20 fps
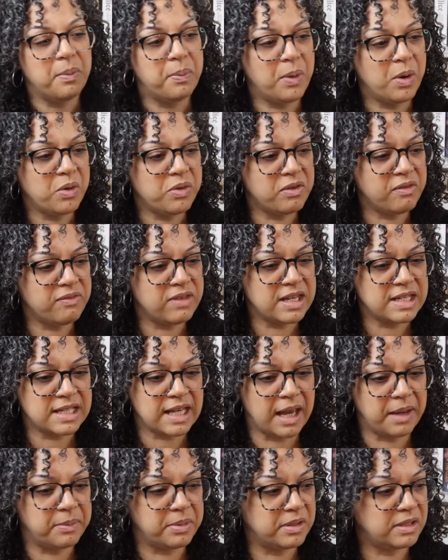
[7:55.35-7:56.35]
both of these,
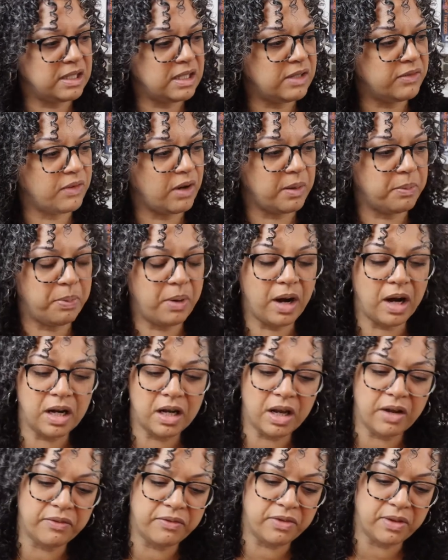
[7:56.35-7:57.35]
I believe, are
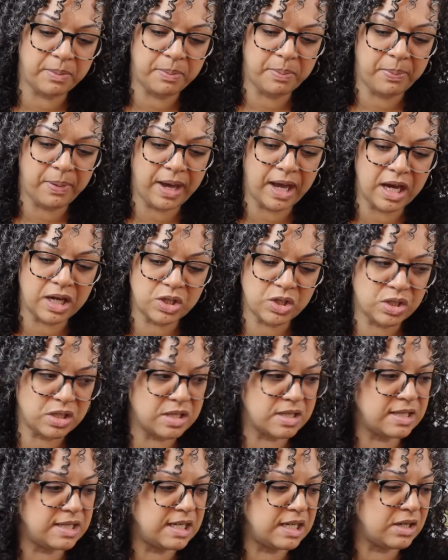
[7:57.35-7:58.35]
part of the Bosch
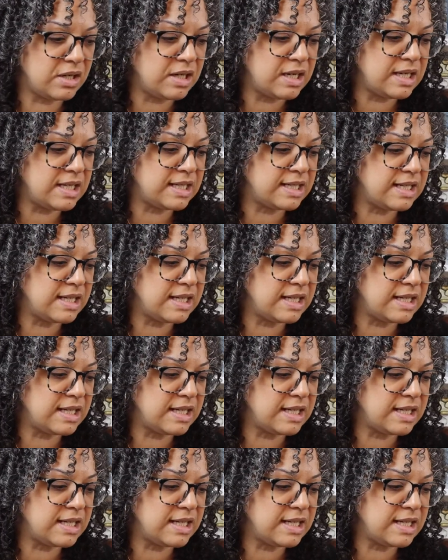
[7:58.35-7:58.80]
series.